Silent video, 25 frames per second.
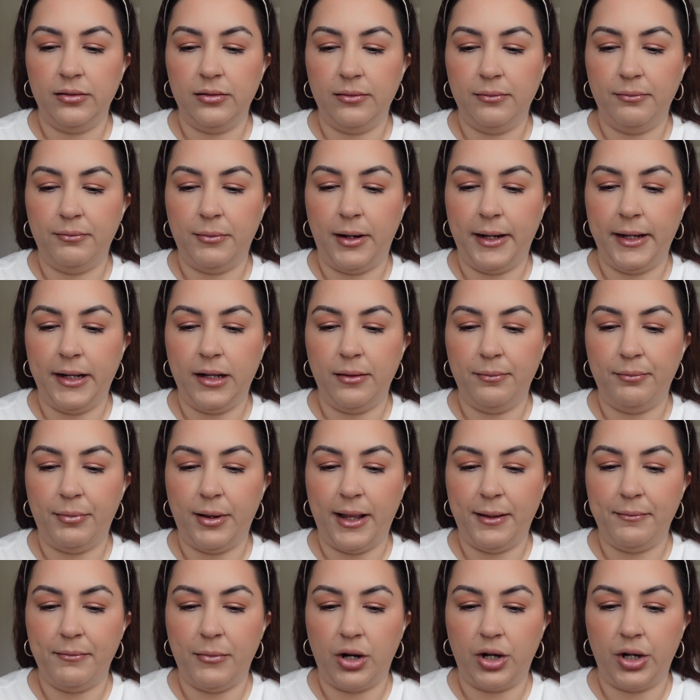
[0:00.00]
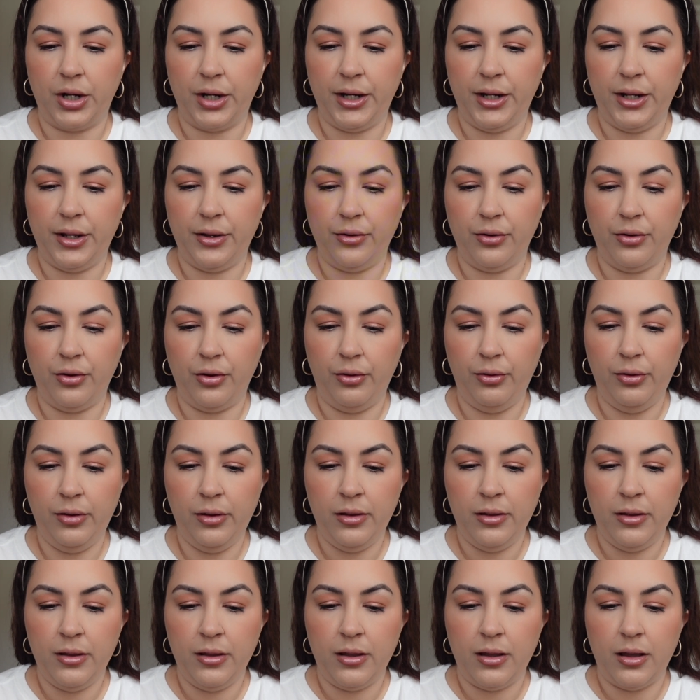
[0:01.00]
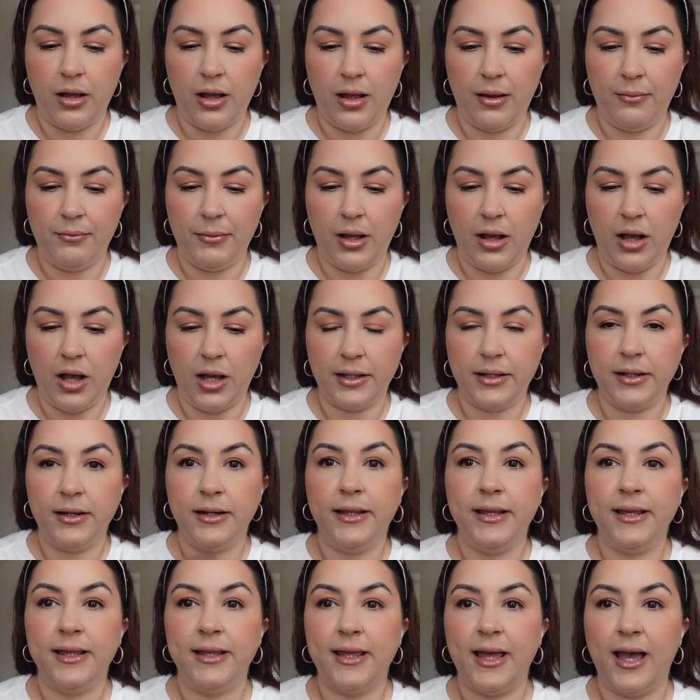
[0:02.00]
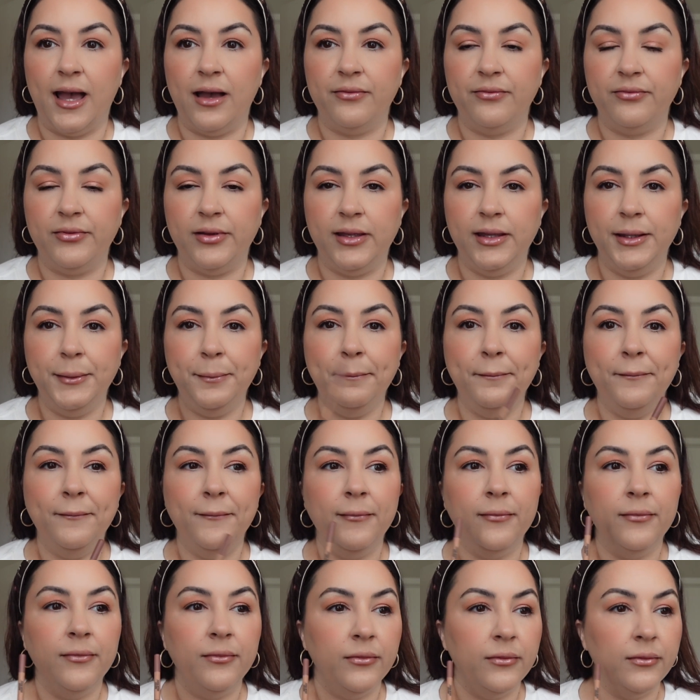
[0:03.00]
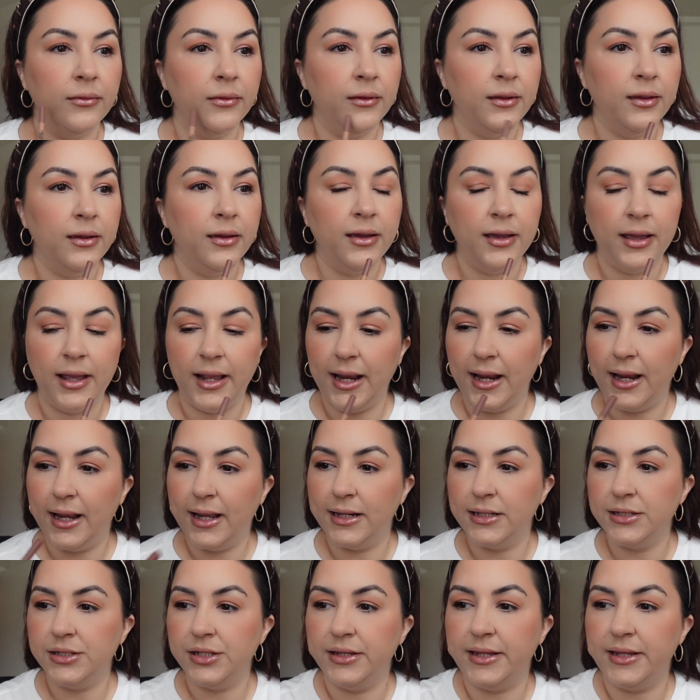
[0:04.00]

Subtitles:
Makeup by Mario Mahogany Caffeine, and